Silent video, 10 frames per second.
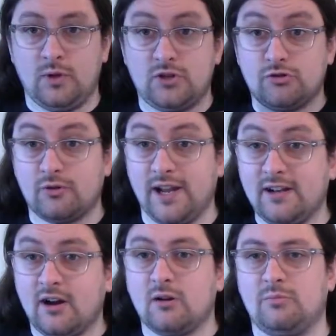We
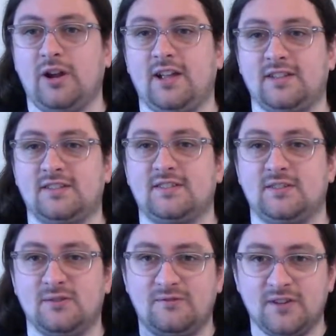train our brains
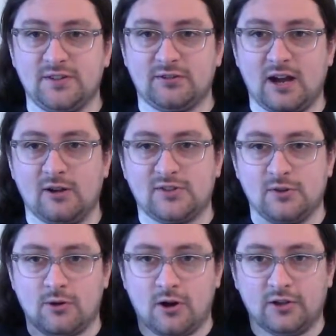to filter out
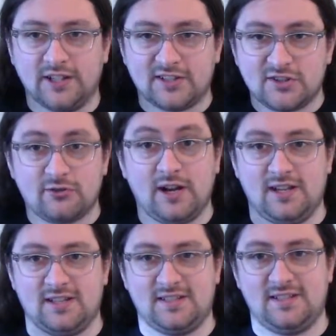so-called
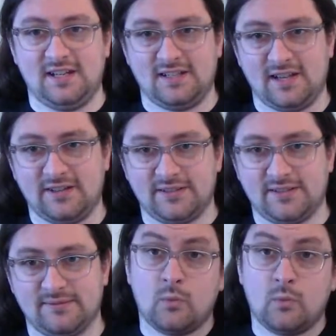extraneous details.